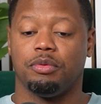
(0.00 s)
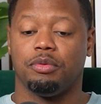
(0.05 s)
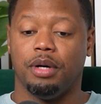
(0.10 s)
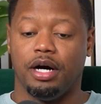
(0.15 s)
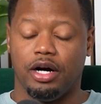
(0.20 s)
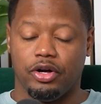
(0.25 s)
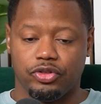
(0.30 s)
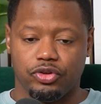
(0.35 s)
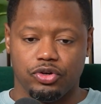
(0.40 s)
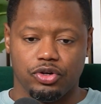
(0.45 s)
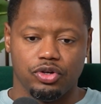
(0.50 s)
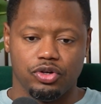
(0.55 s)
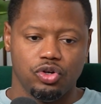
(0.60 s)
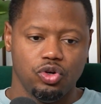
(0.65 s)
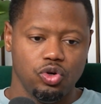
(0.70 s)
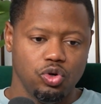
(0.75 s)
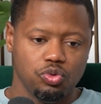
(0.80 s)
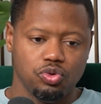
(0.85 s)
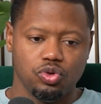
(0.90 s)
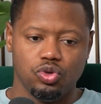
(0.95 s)
other
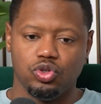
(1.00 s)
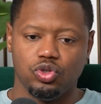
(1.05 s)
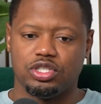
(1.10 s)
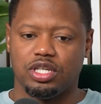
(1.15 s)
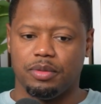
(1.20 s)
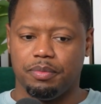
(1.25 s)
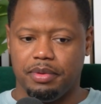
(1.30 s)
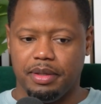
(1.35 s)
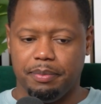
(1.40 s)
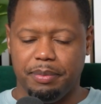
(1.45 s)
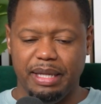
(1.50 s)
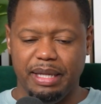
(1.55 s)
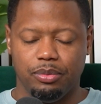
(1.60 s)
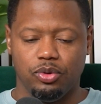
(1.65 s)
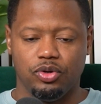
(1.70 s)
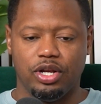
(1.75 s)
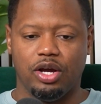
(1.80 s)
gurus and people